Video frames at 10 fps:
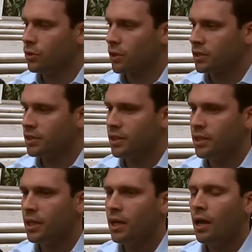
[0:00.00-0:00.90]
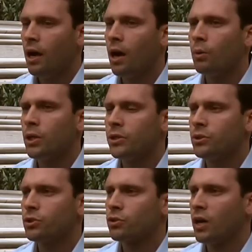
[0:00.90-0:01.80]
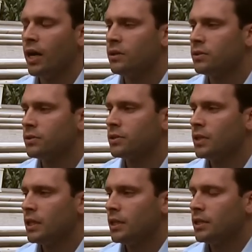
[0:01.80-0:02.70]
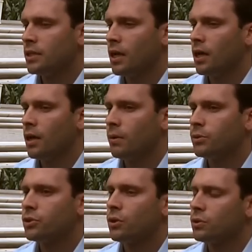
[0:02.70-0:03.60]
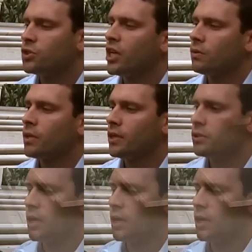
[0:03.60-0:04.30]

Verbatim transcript: New York City. We also trialed solar generators